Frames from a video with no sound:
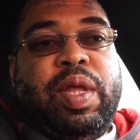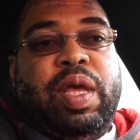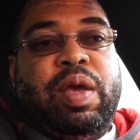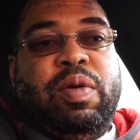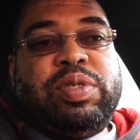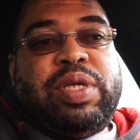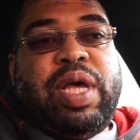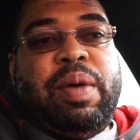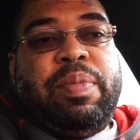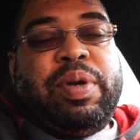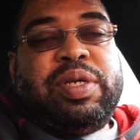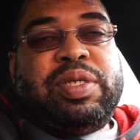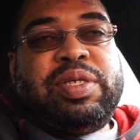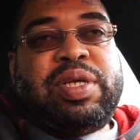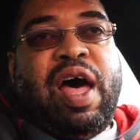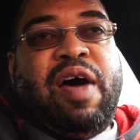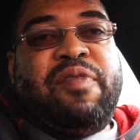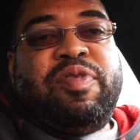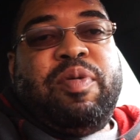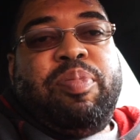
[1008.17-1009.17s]
was able to
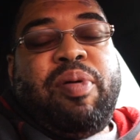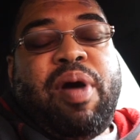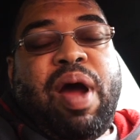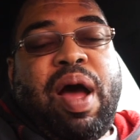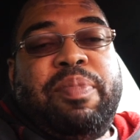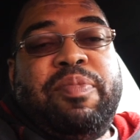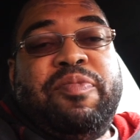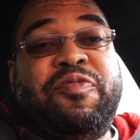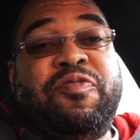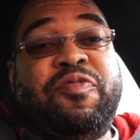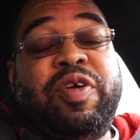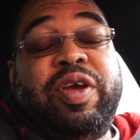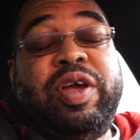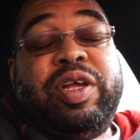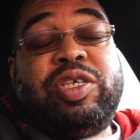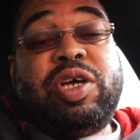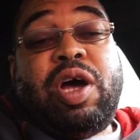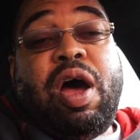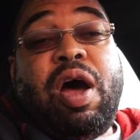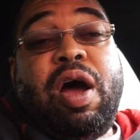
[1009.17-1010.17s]
solve the problem free of
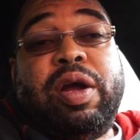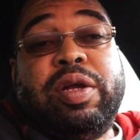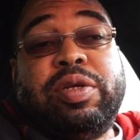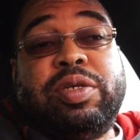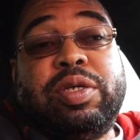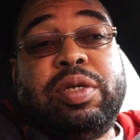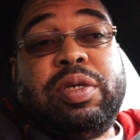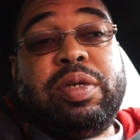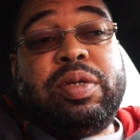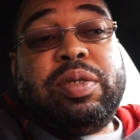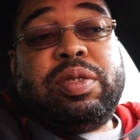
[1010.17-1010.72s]
charge.